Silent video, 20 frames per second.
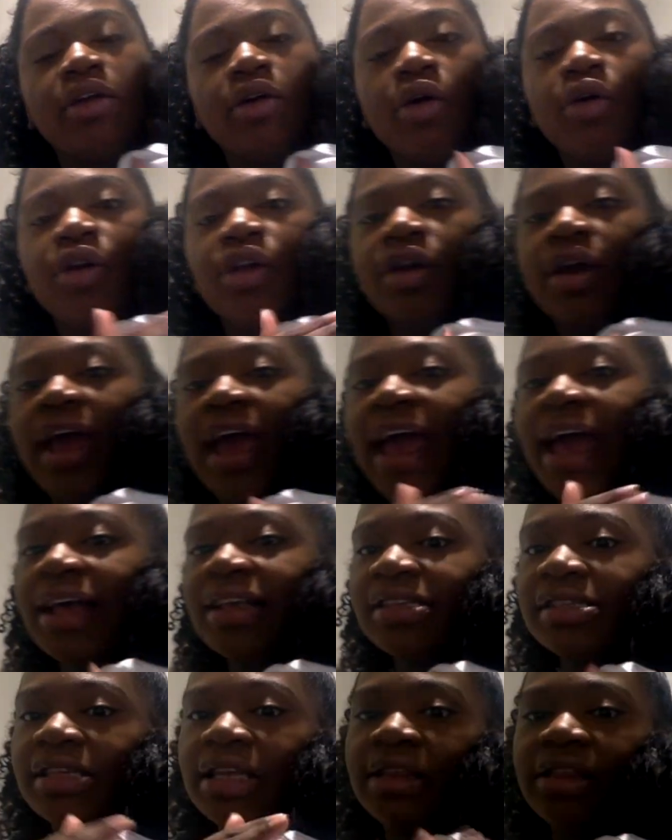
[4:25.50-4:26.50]
or you're
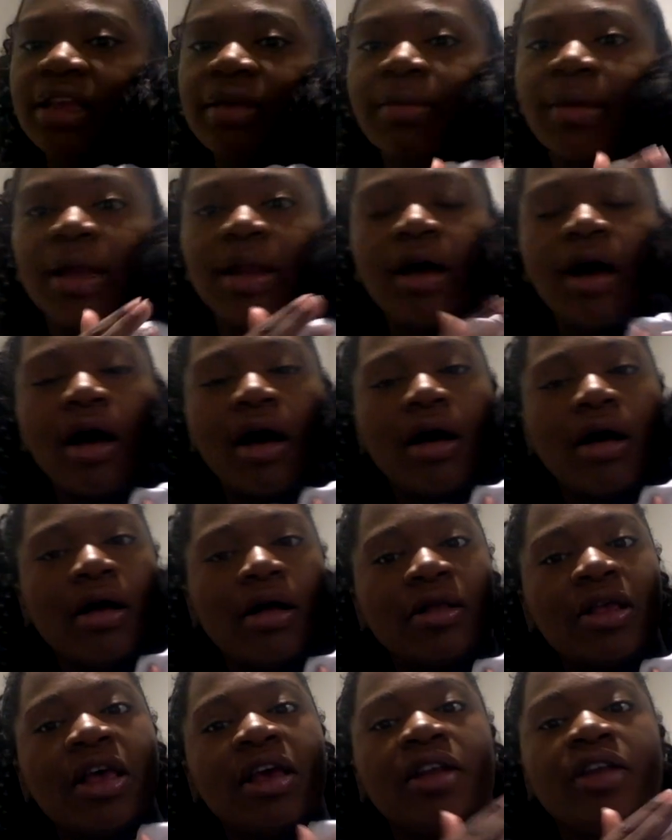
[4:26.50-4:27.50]
hassling them at
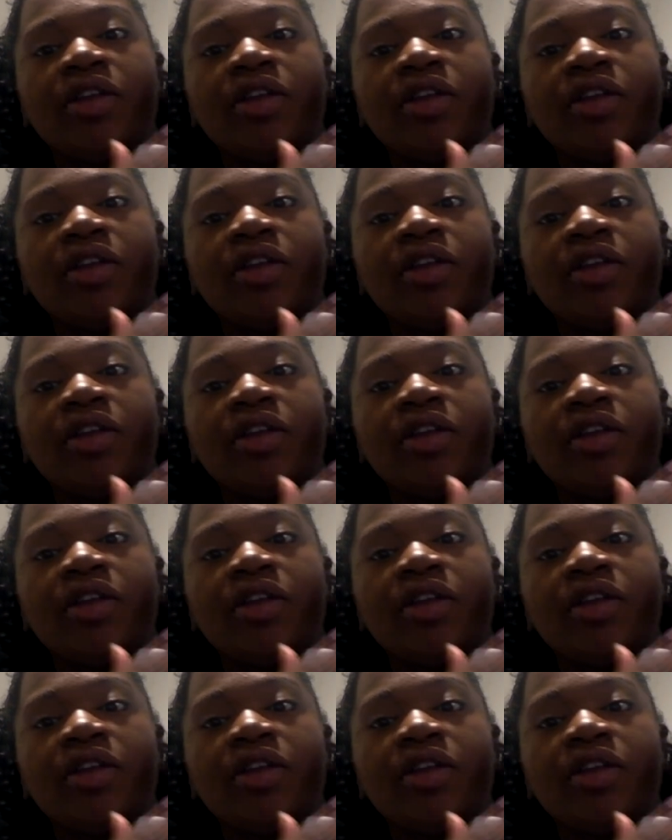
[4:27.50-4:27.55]
all.